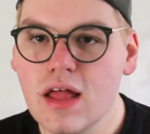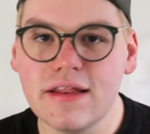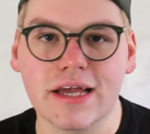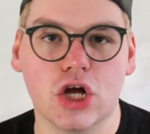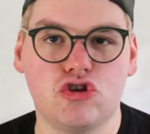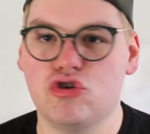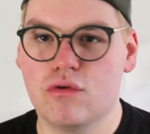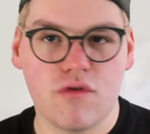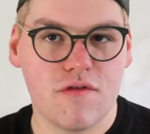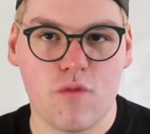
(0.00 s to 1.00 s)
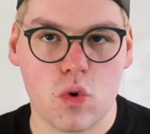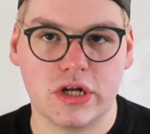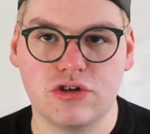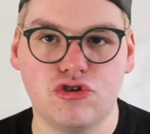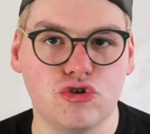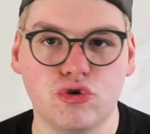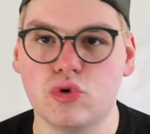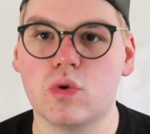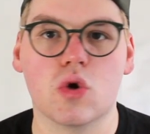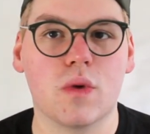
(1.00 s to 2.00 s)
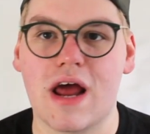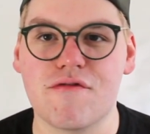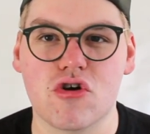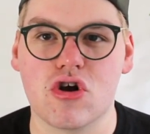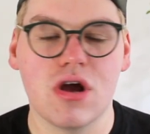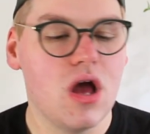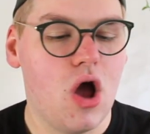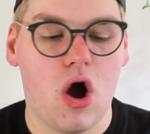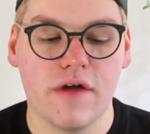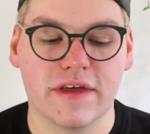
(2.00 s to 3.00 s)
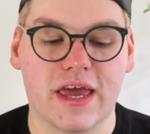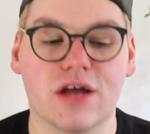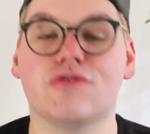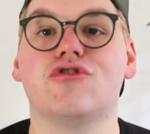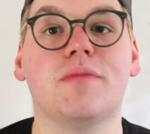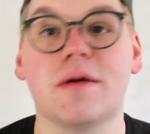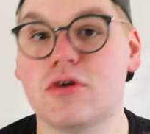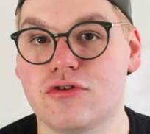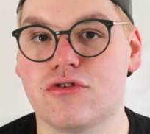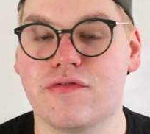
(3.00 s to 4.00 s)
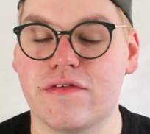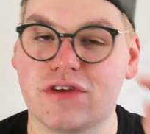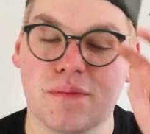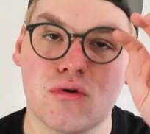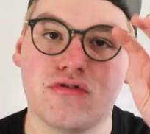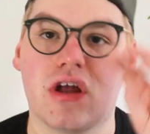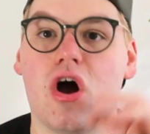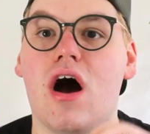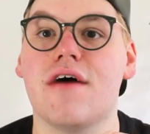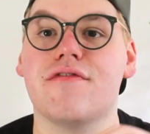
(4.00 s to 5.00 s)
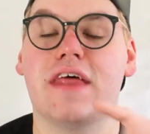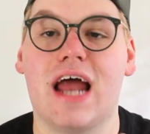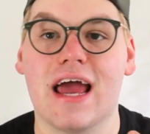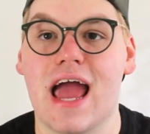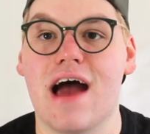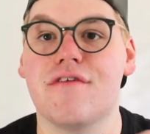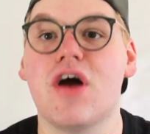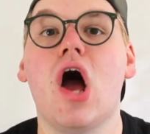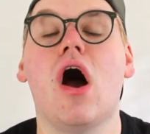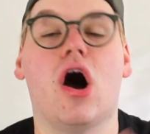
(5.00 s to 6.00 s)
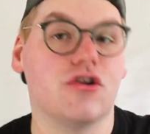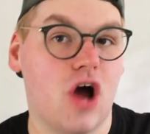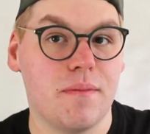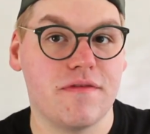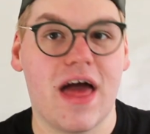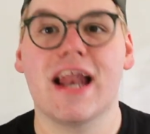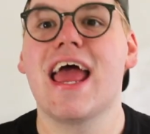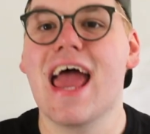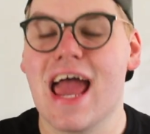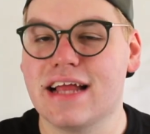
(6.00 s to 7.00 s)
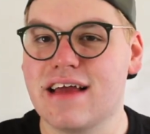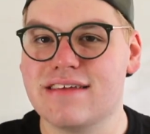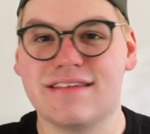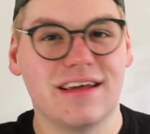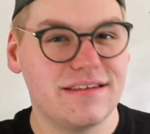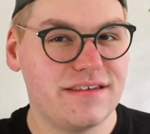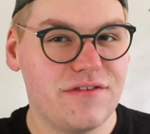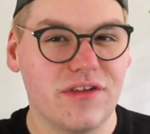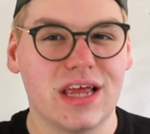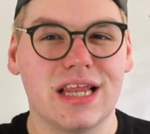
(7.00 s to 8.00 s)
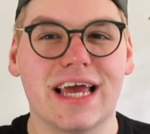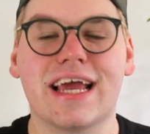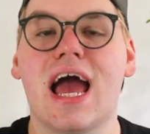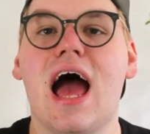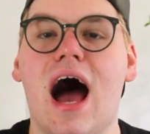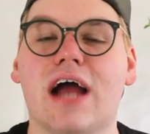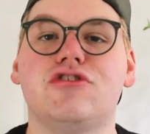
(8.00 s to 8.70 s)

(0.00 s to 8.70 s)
like a two for 42 or whatever on the candles, you'll be able to use your 15% off that I have on top of that. And yes, it is an affiliate link. I